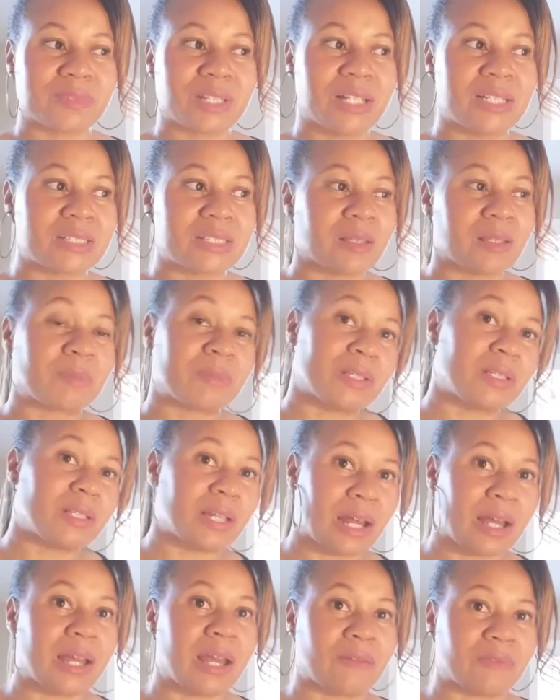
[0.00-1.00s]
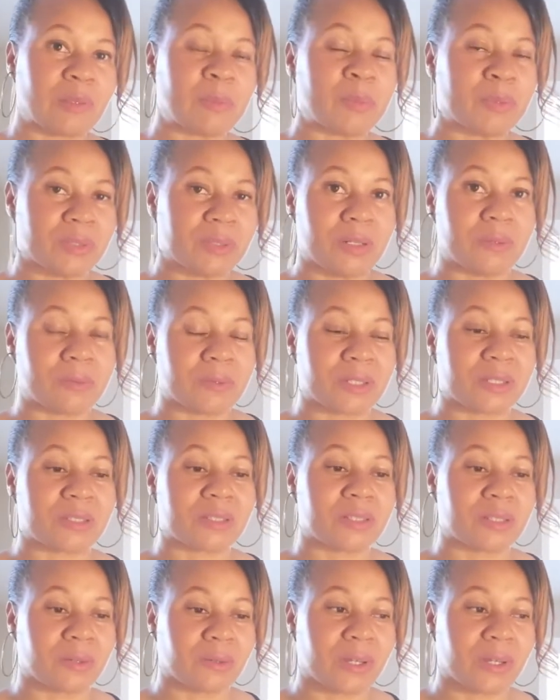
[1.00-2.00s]
is something that I have to put up with.
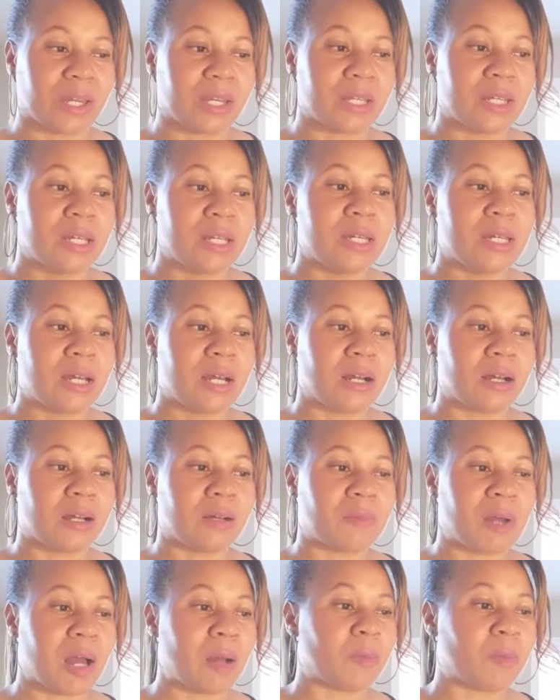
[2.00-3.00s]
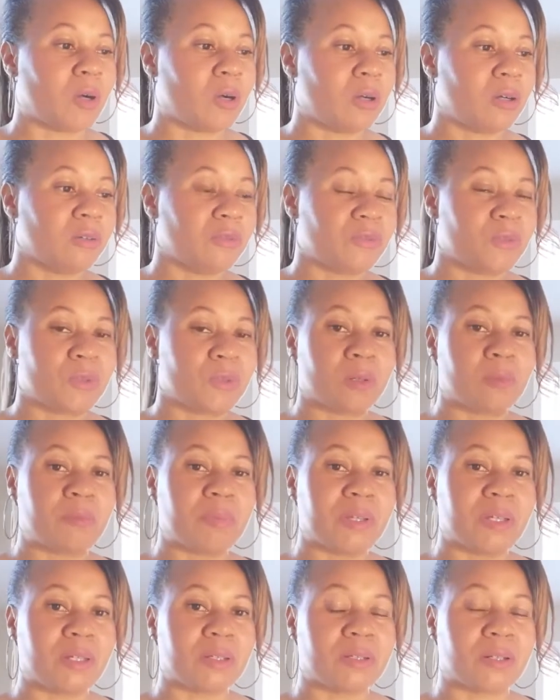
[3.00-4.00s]
Okay, um, I'm all for
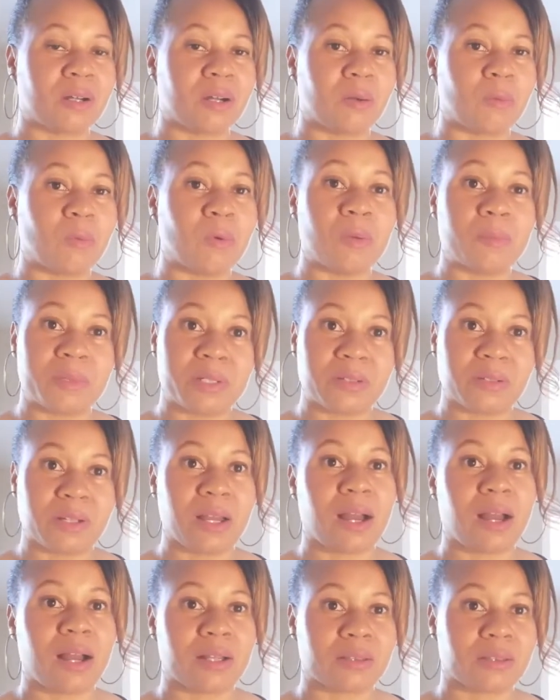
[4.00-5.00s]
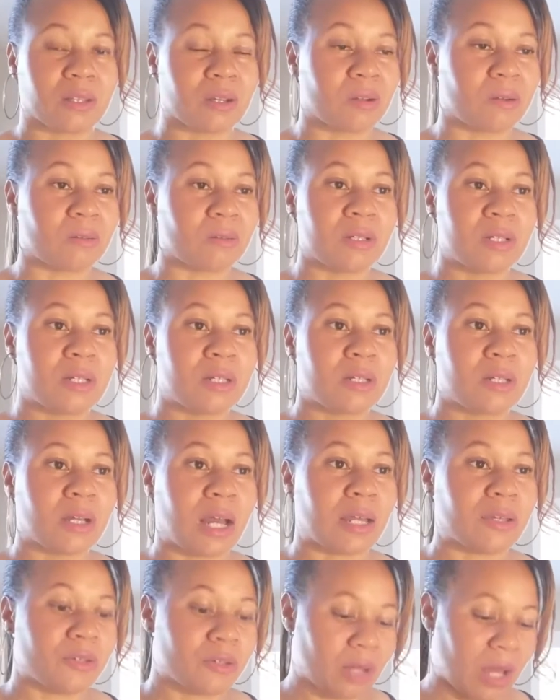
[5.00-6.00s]
being a, a woman of God, though.
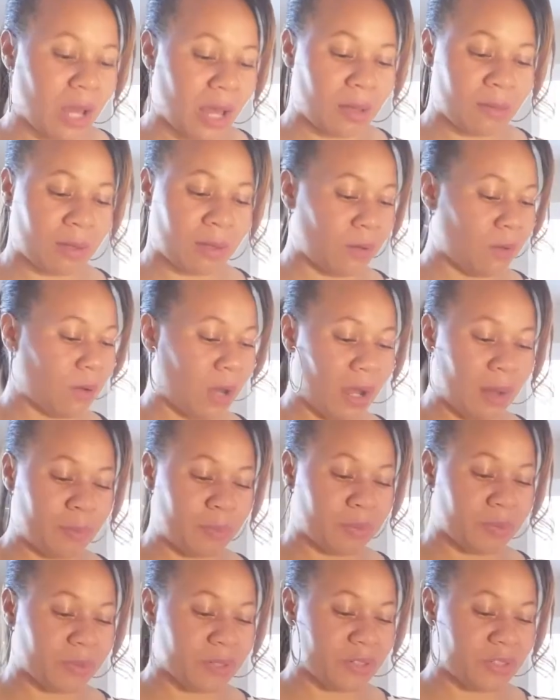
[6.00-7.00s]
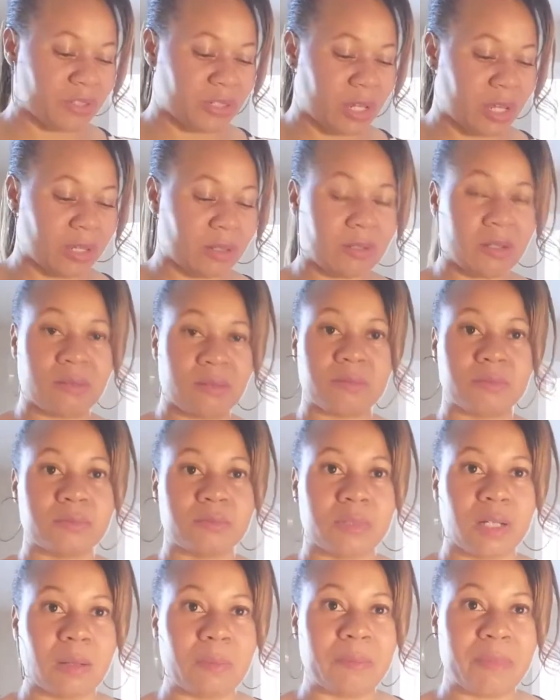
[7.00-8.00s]
I'm, I oh I appreciate
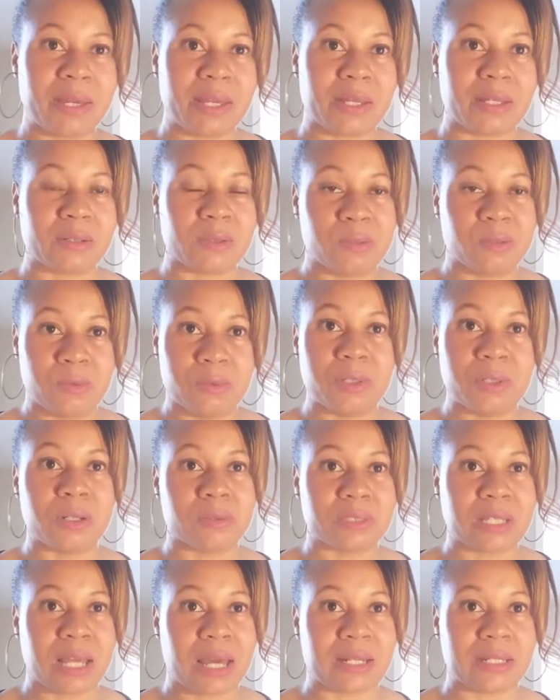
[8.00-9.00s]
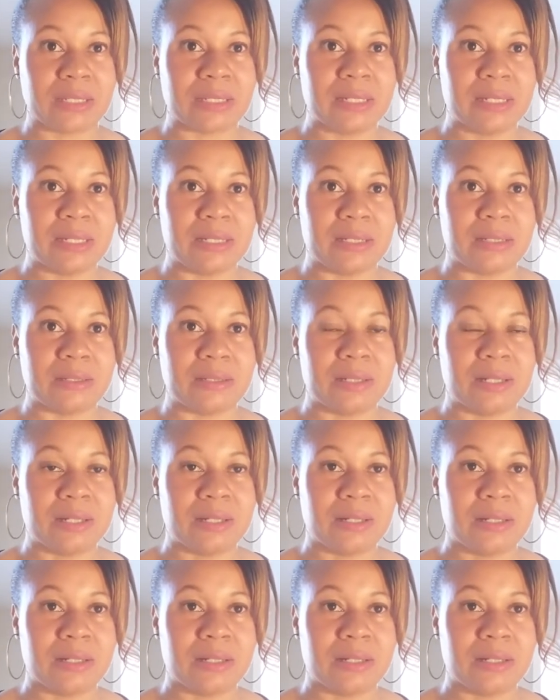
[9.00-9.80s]
a man who knows how to lead